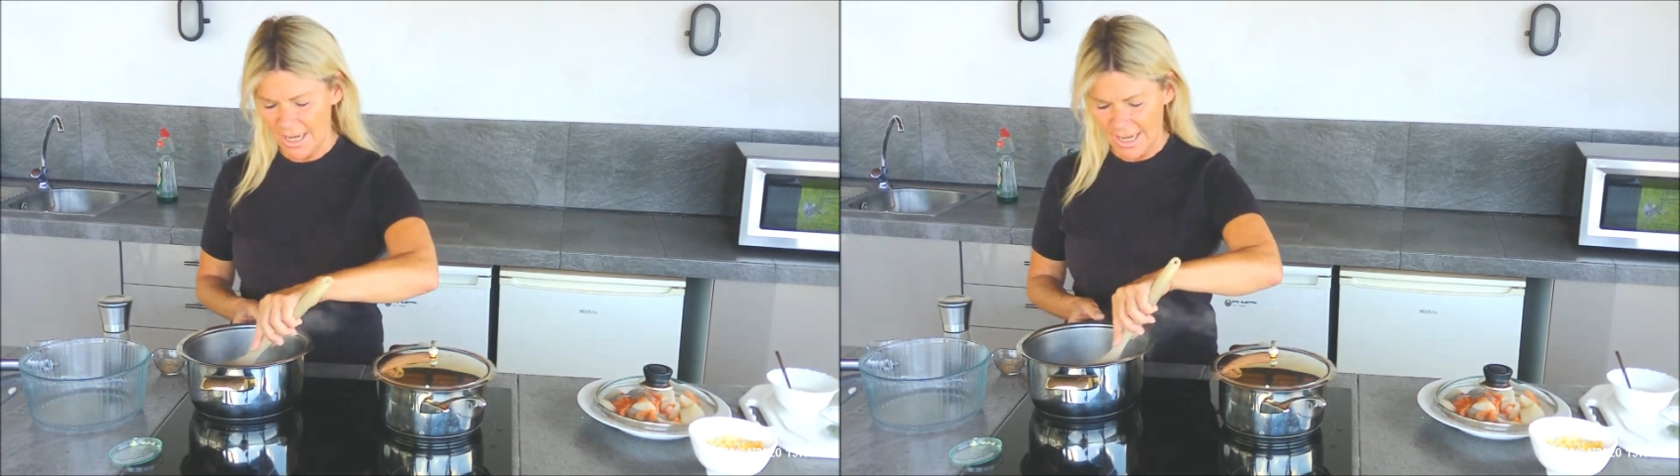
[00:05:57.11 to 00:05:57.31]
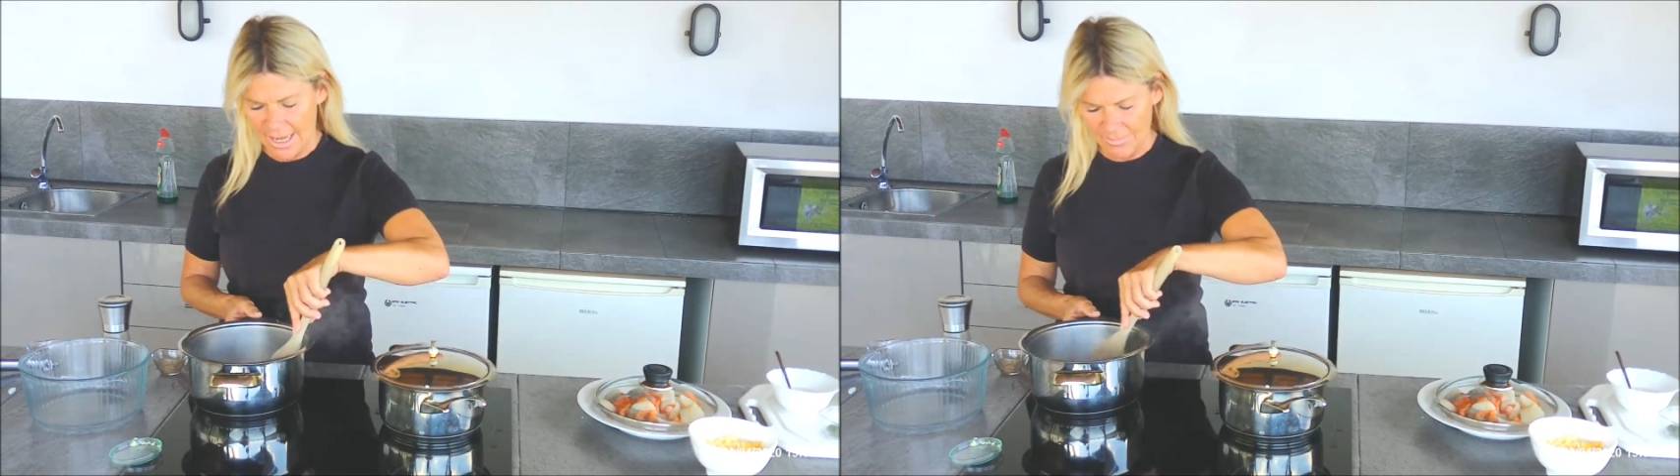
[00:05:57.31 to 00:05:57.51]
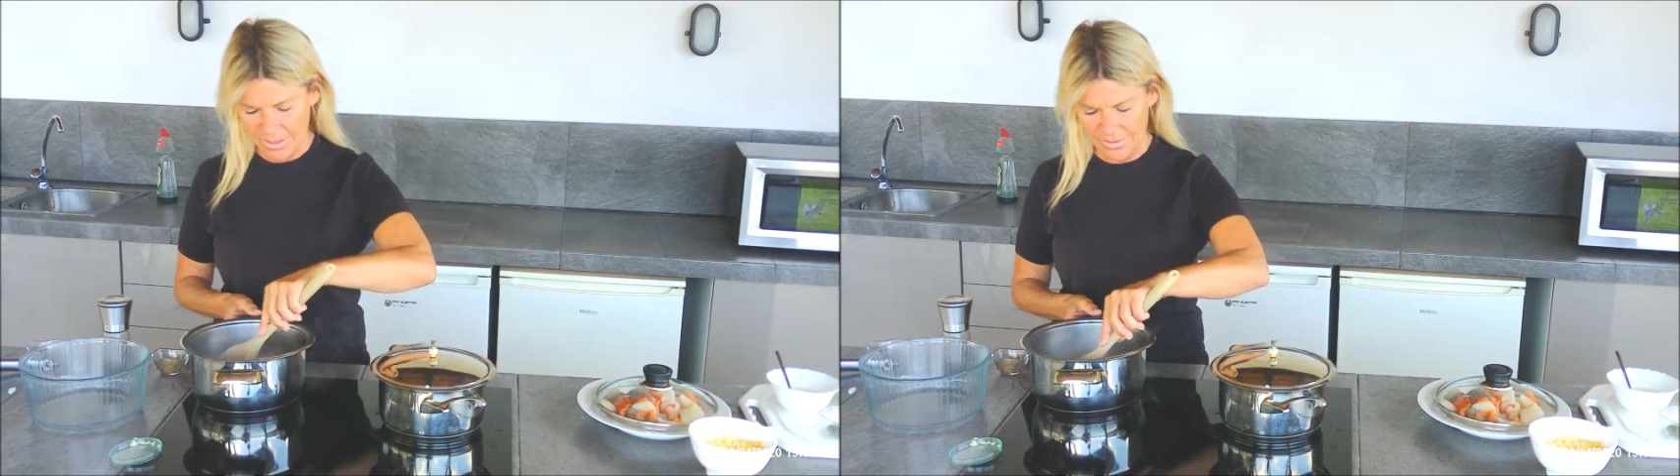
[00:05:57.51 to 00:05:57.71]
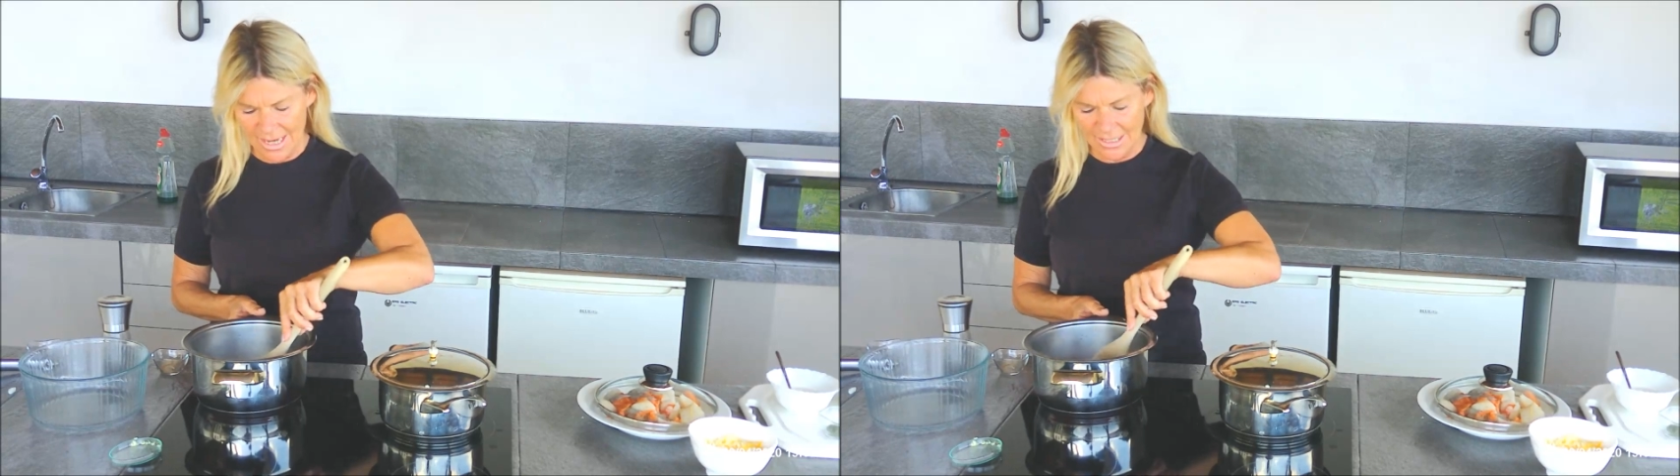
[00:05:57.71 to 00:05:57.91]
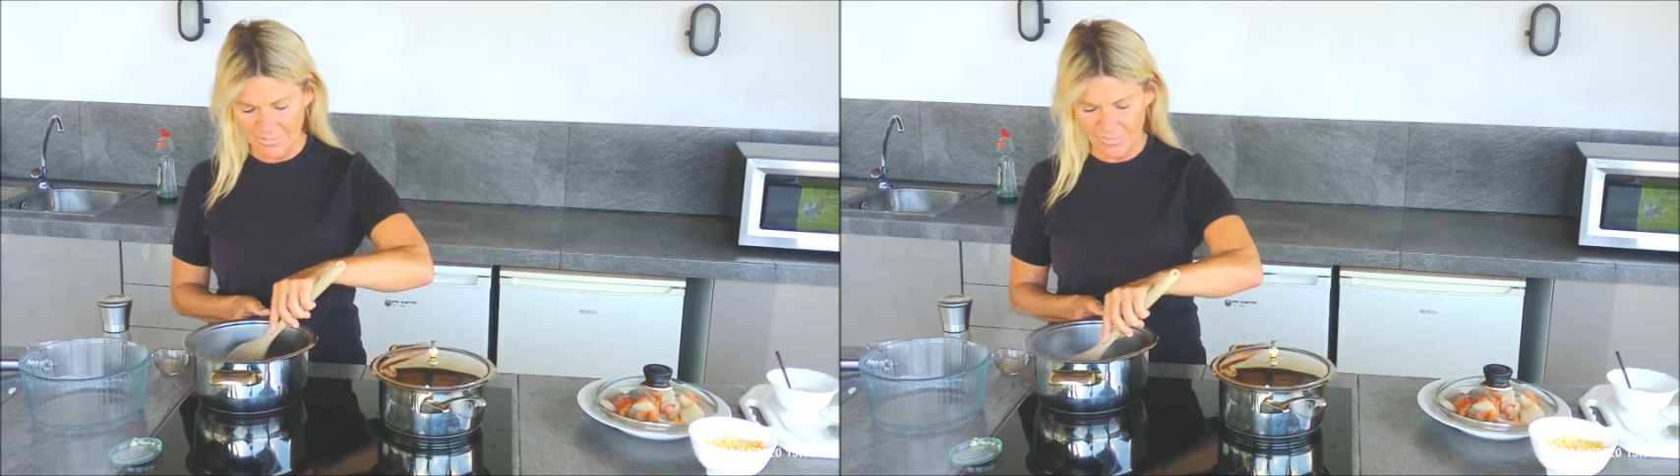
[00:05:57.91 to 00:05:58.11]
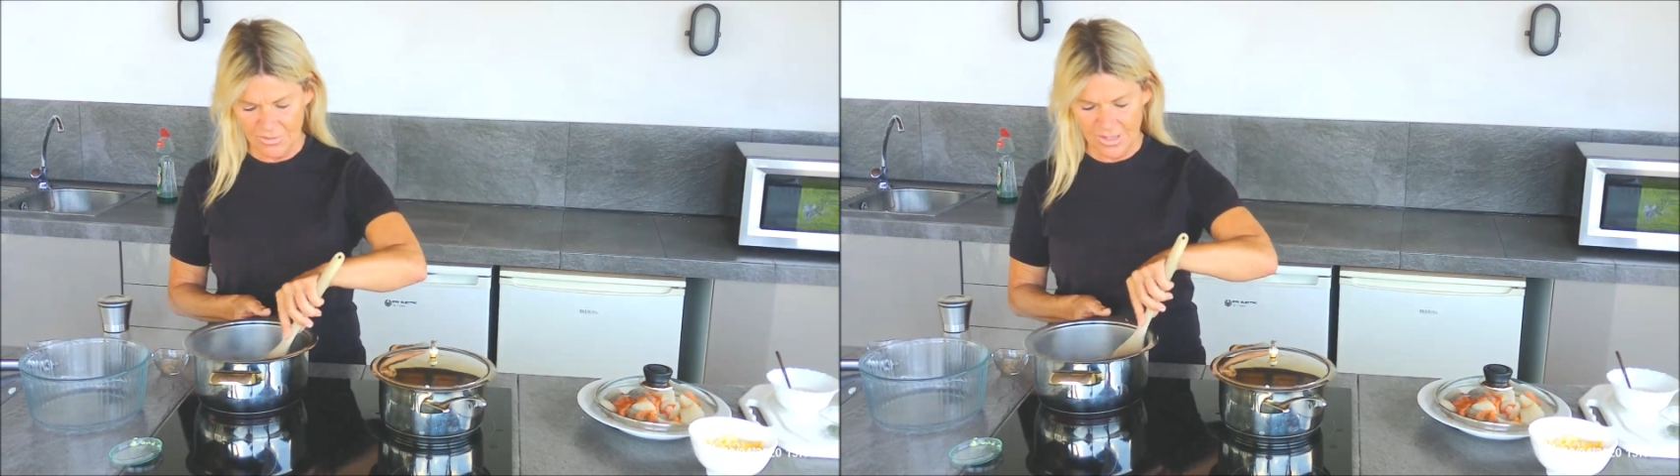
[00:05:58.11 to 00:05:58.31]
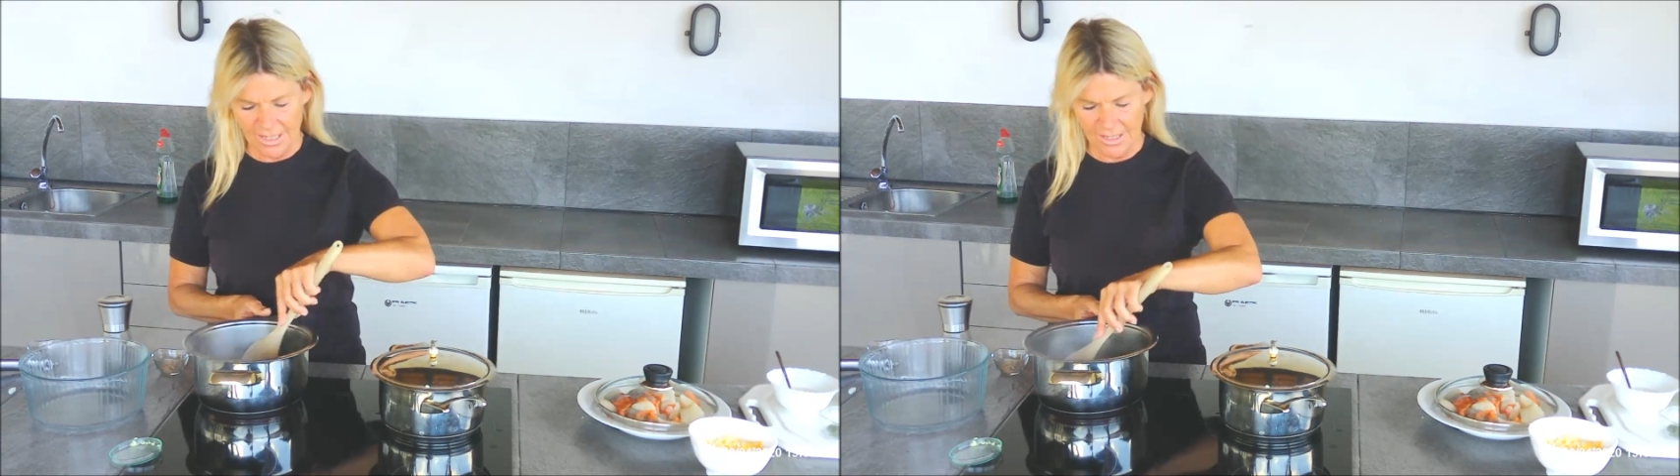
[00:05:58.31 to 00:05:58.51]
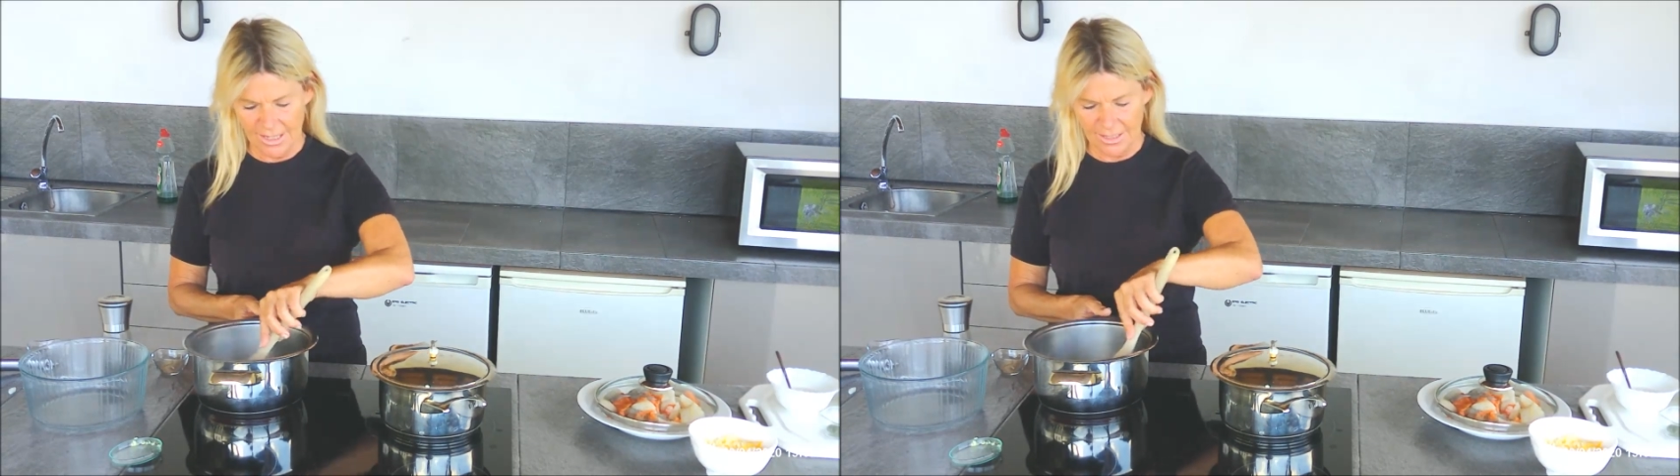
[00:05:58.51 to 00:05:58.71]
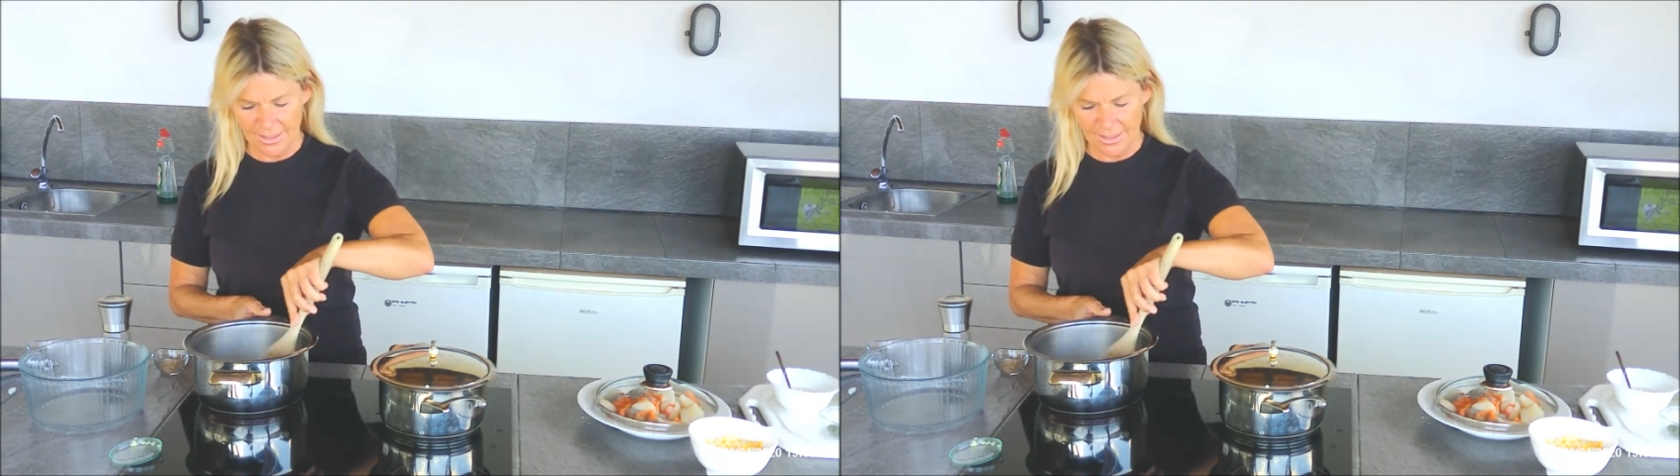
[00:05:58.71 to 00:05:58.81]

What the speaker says: at the end for thickening.